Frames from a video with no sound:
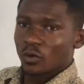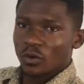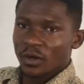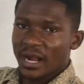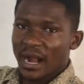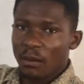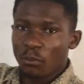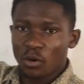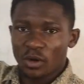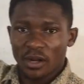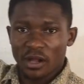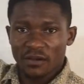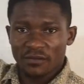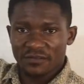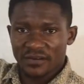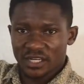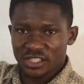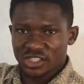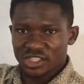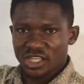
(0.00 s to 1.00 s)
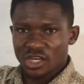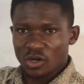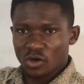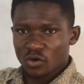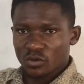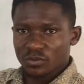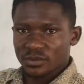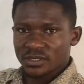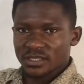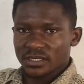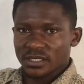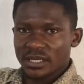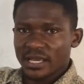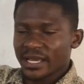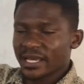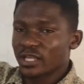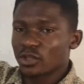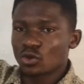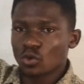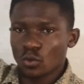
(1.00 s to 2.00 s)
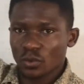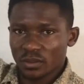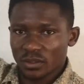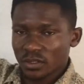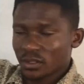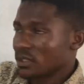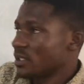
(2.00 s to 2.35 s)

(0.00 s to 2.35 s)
carbonyl functional groups, a ketone.